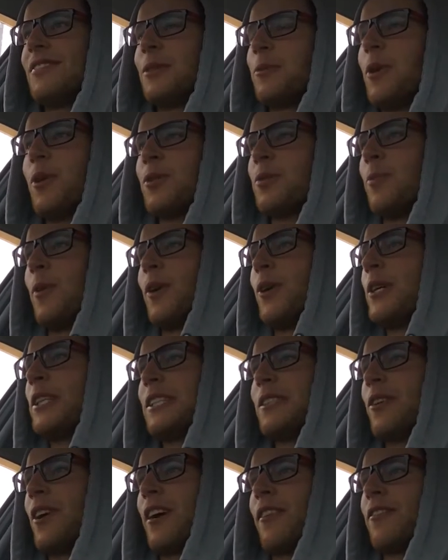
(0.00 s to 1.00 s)
the world's my
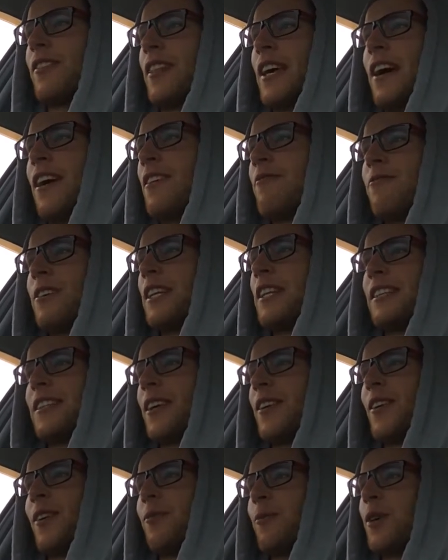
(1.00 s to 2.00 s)
oyster after that. I really
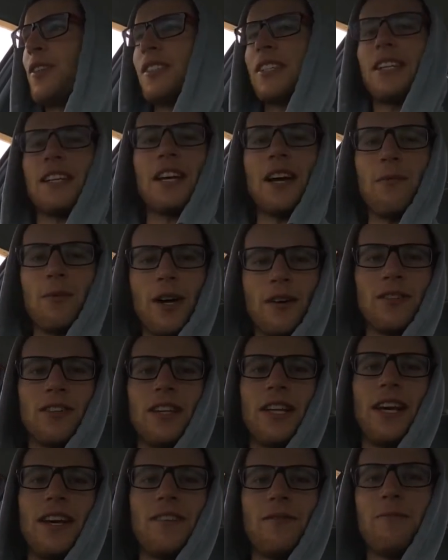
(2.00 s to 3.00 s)
don't know what's going to come
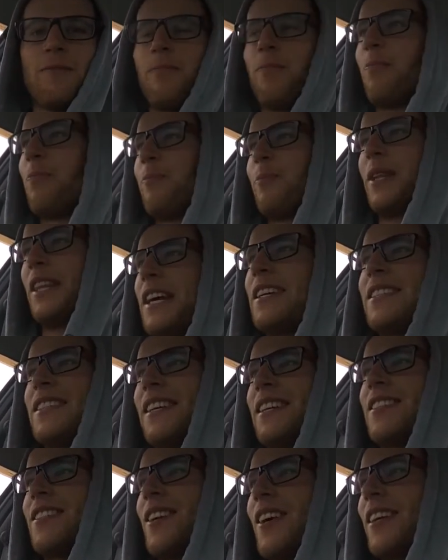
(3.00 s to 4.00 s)
after that. But that's
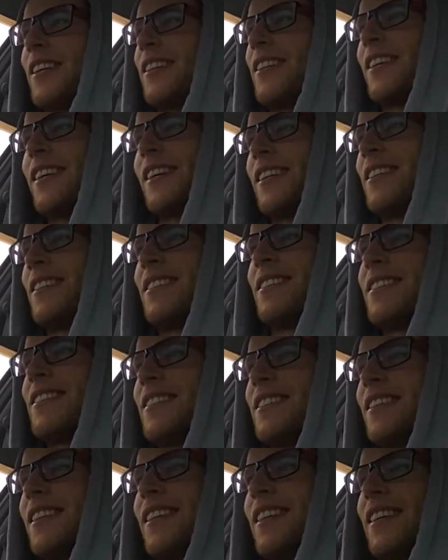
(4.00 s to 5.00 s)
the exciting thing
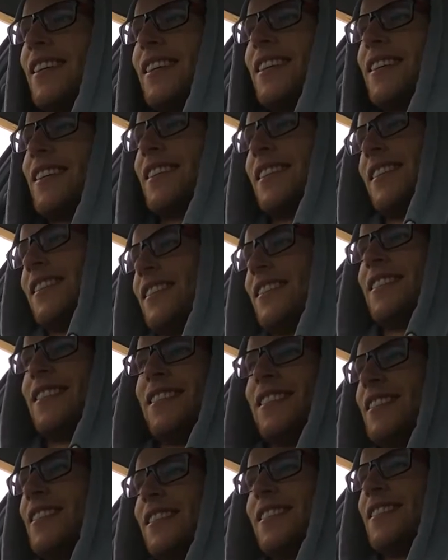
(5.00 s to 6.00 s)
is,
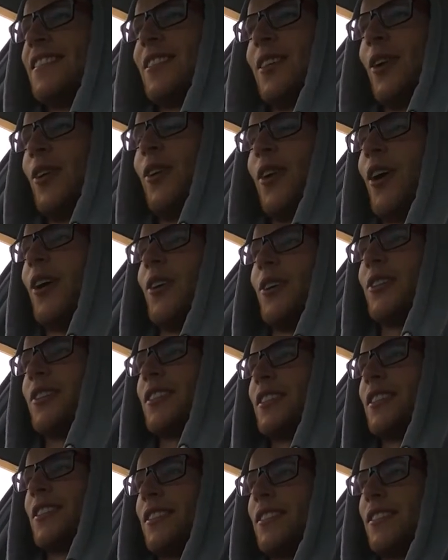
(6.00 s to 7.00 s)
who
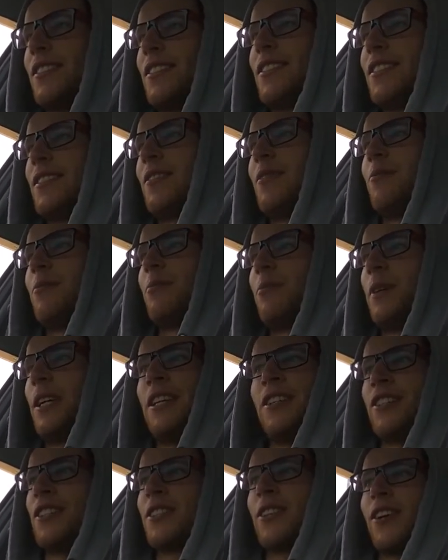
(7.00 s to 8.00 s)
knows?
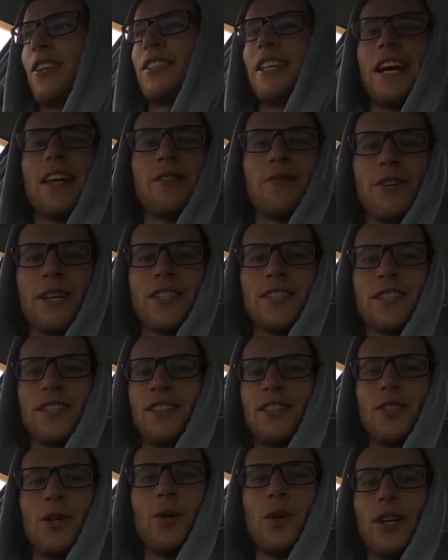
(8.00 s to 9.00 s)
But you just got to take the
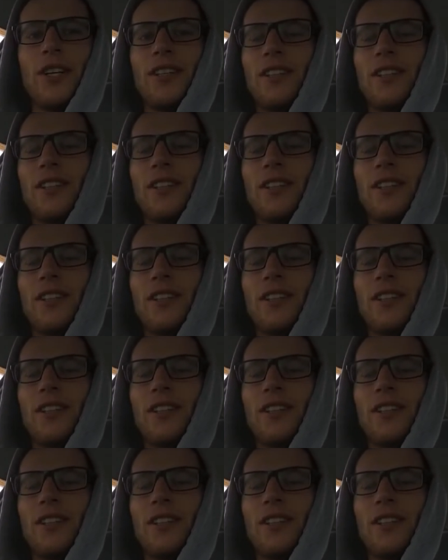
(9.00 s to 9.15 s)
risk and do